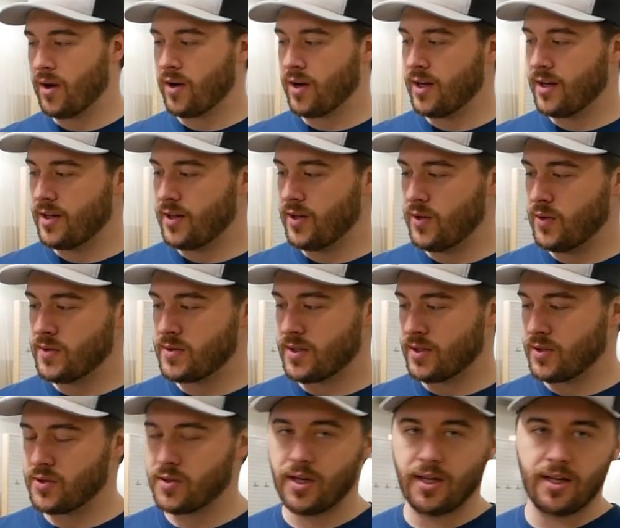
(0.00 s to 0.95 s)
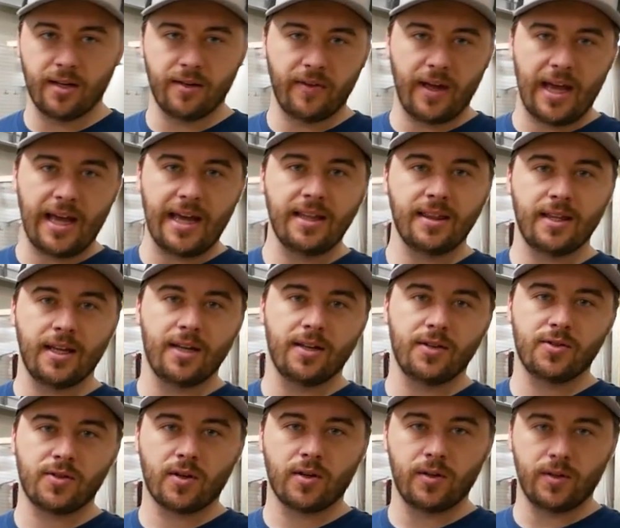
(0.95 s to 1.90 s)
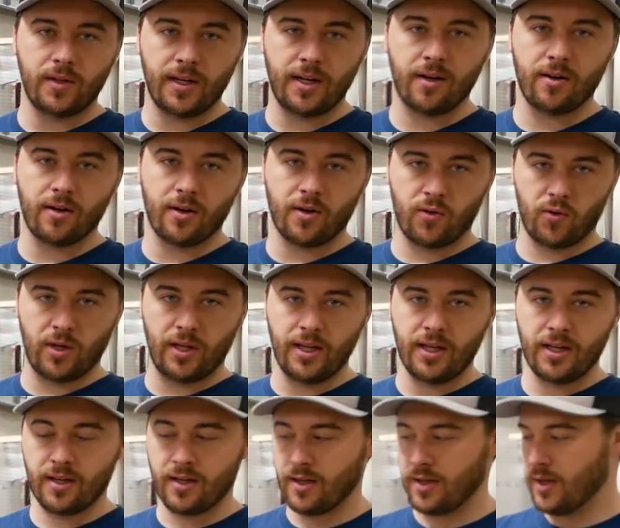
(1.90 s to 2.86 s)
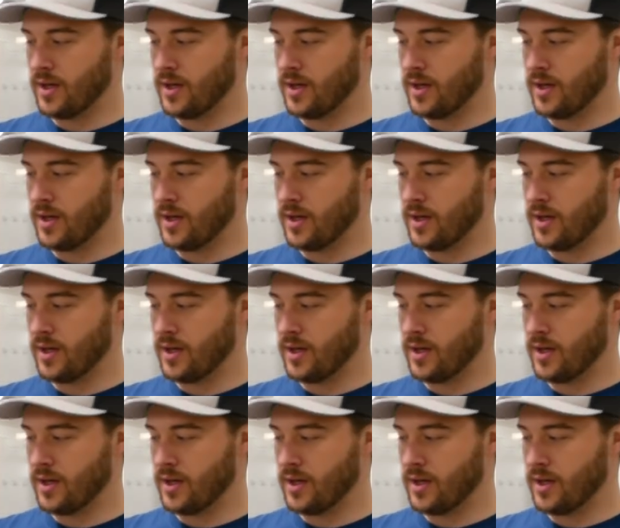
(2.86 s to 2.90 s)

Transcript: are going to use a sheet of eighth inch clear acrylic.